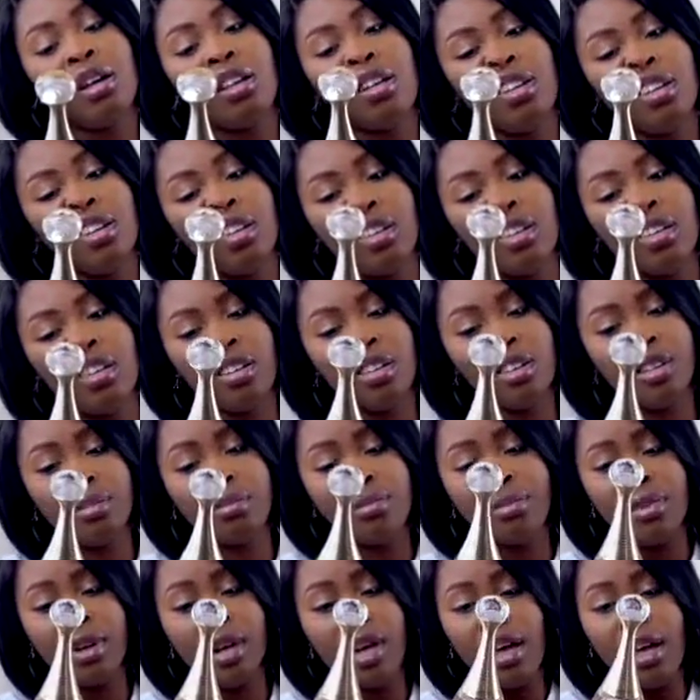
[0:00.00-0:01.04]

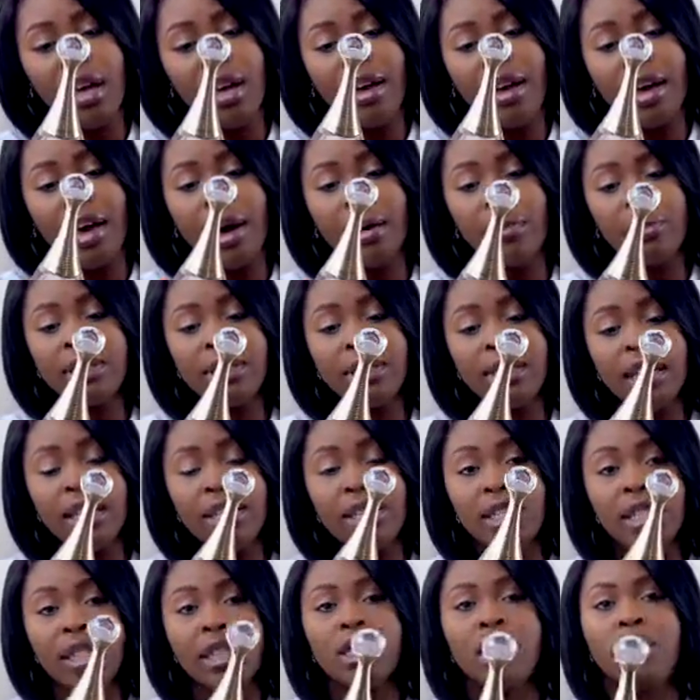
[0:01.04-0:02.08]
I would say
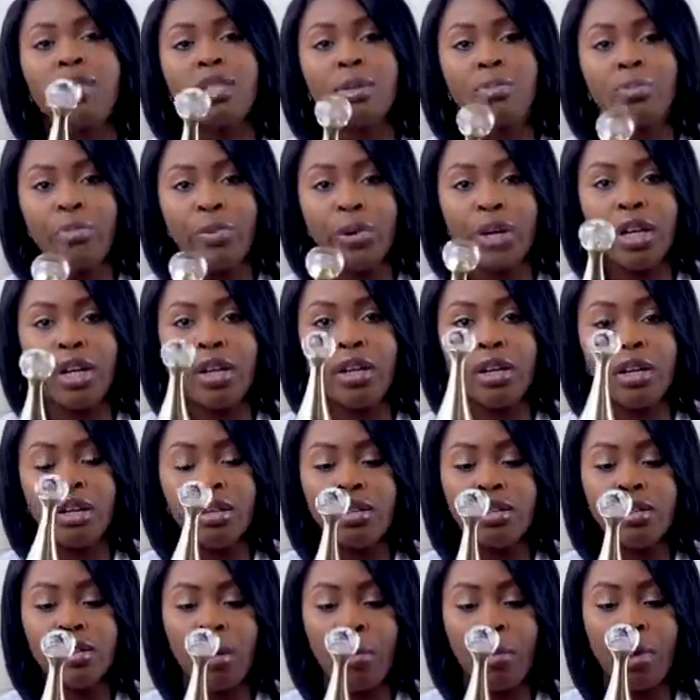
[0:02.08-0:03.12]
it's a spring
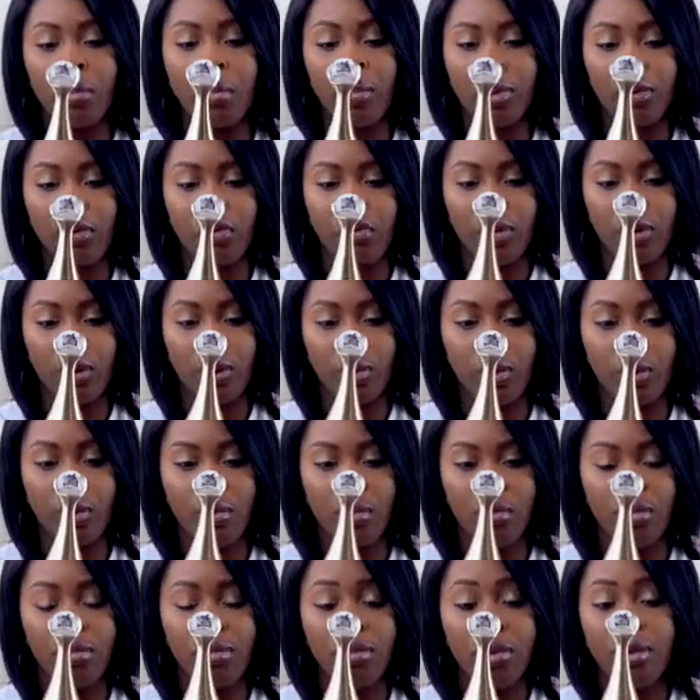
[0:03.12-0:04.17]
summer
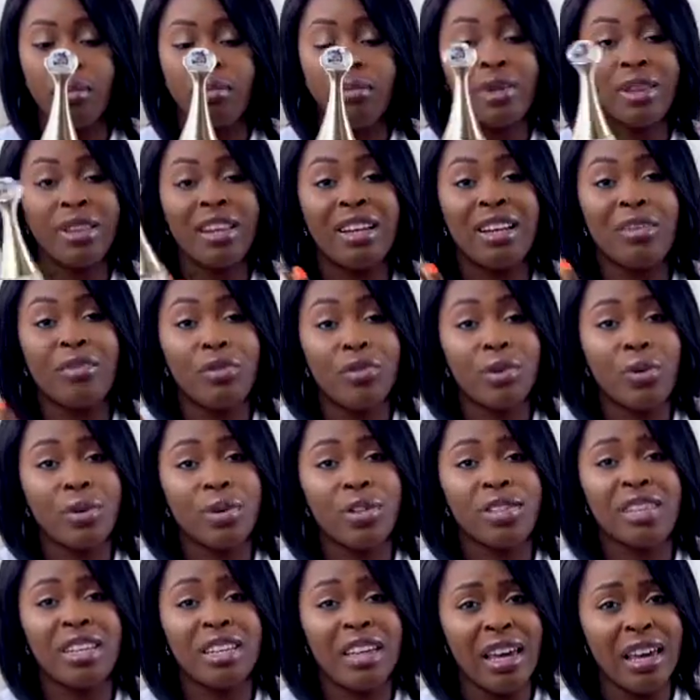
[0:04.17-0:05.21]
perfume, but then of
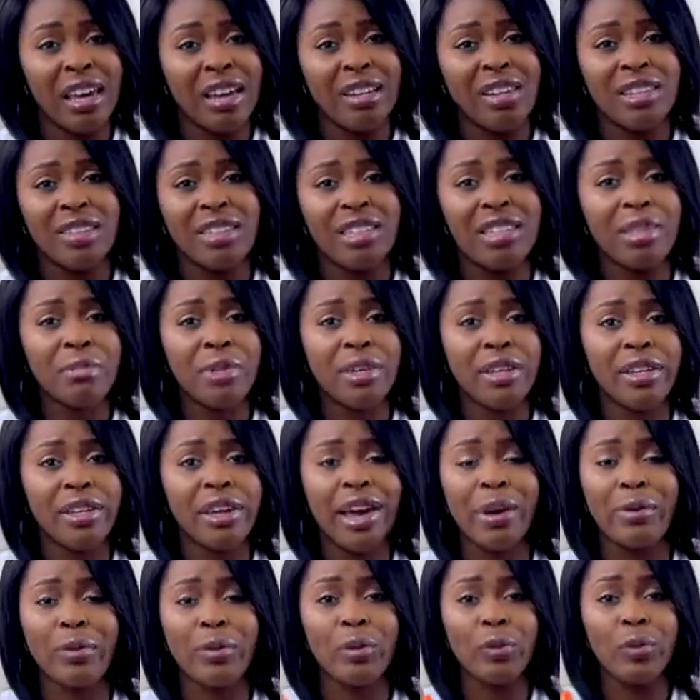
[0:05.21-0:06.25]
course, again, it's me.
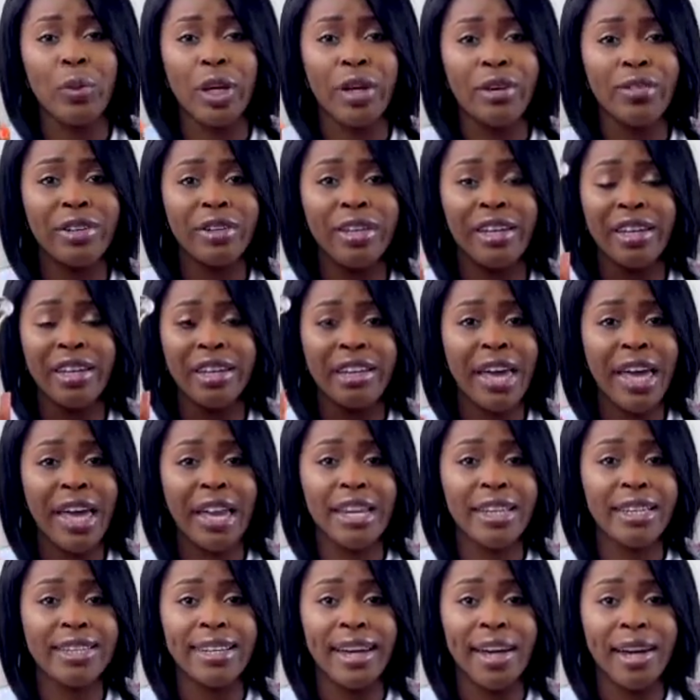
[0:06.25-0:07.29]
I would wear it
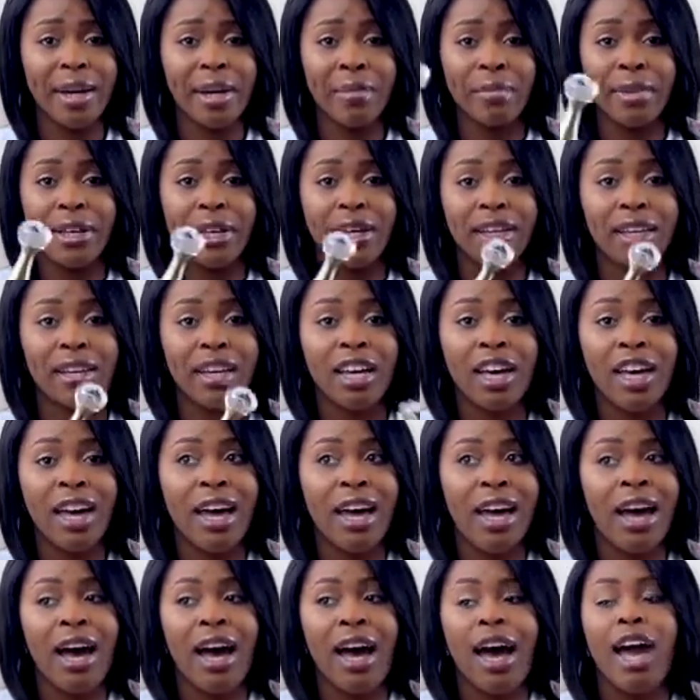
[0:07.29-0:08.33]
anytime. Like,
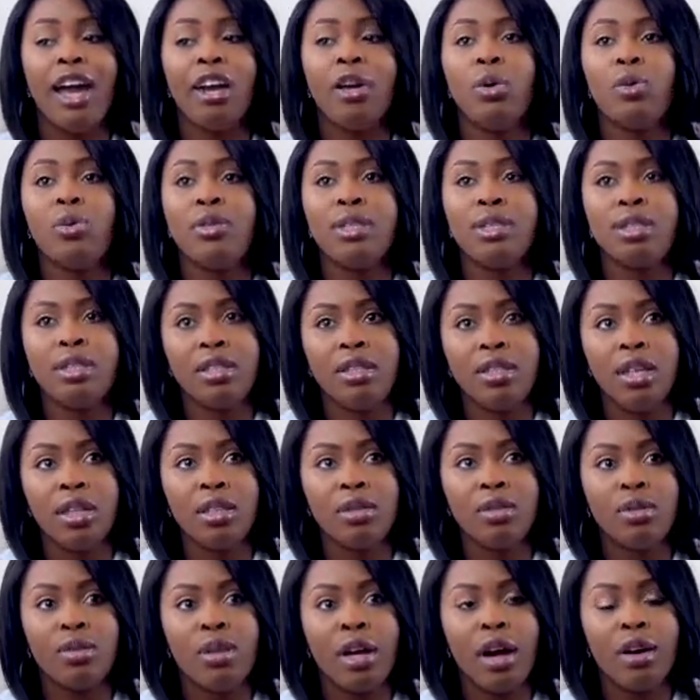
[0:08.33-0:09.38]
I don't stick
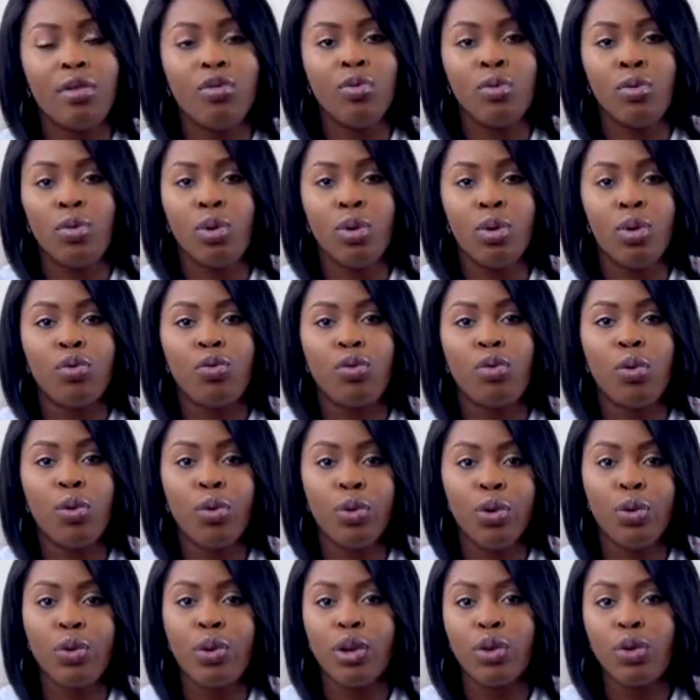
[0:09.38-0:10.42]
to that rule of, oh,
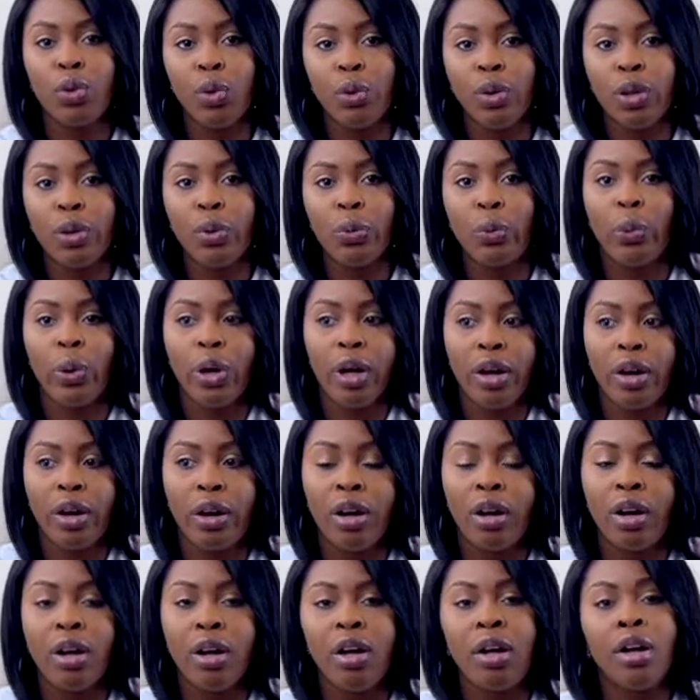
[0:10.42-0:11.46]
you can only
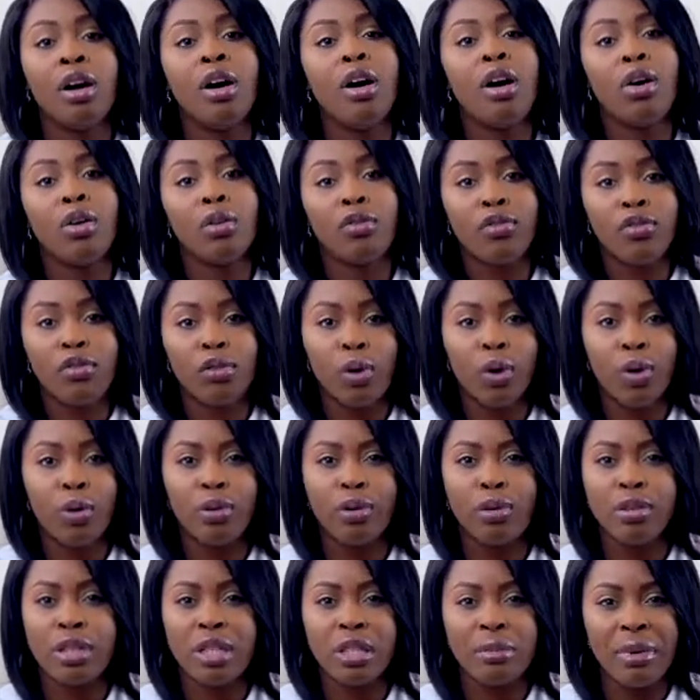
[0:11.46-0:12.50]
wear a
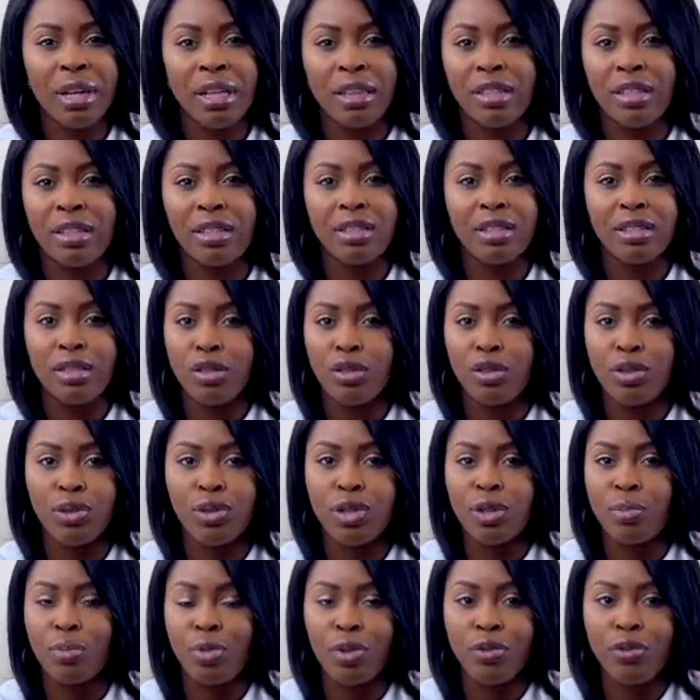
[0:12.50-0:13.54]
floral smelling
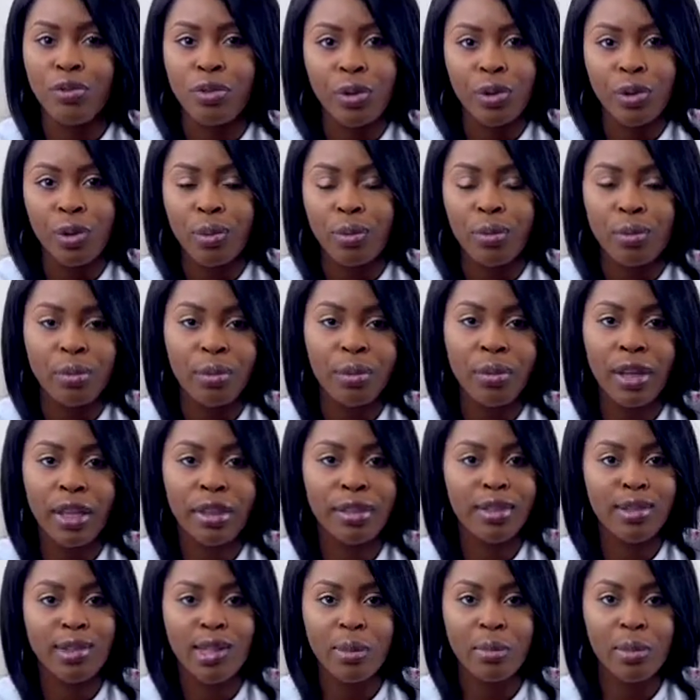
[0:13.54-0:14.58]
citrus perfume in
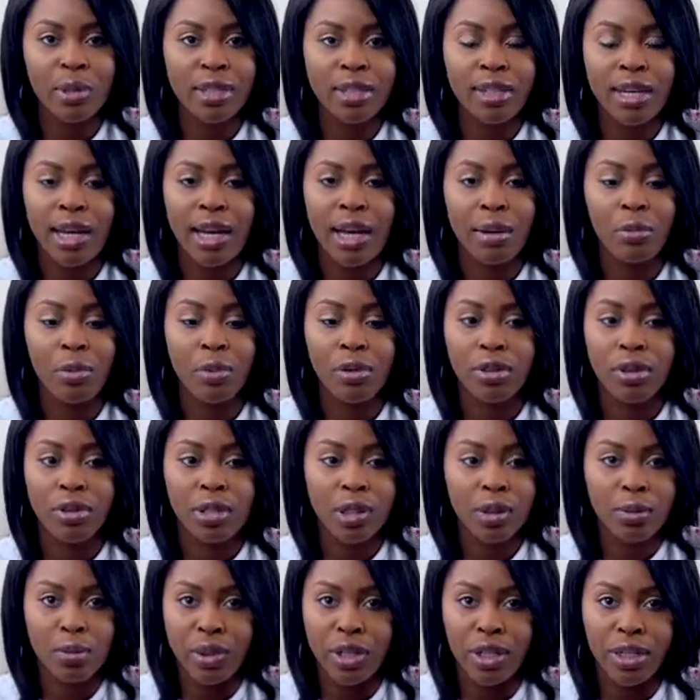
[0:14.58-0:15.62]
the summertime or in the
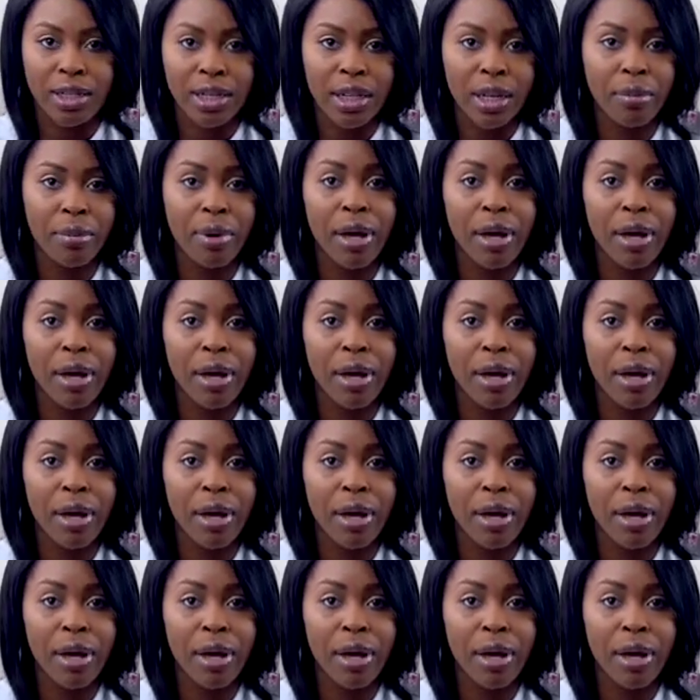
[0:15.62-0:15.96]
springtime.